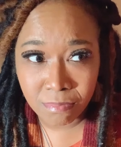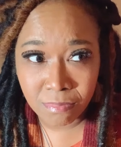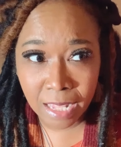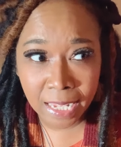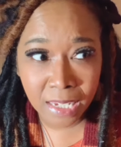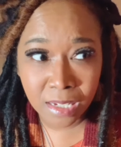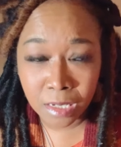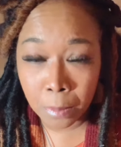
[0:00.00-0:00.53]

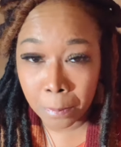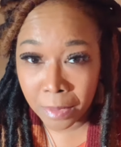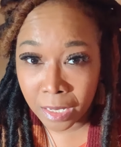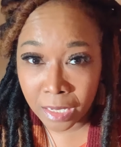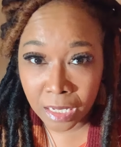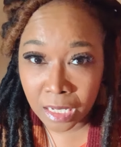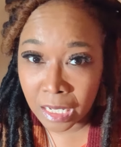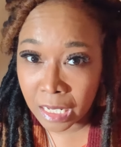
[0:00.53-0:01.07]
they could have
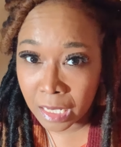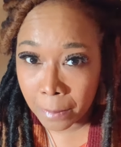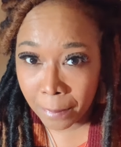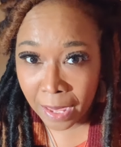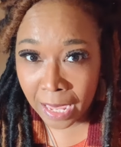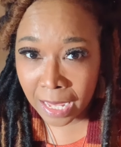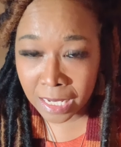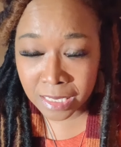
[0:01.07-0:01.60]
been in the
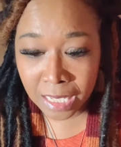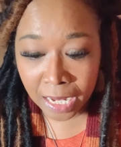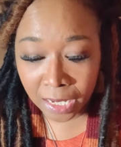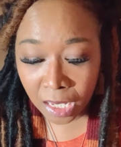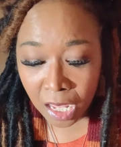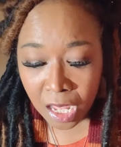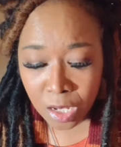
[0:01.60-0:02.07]
past. Like,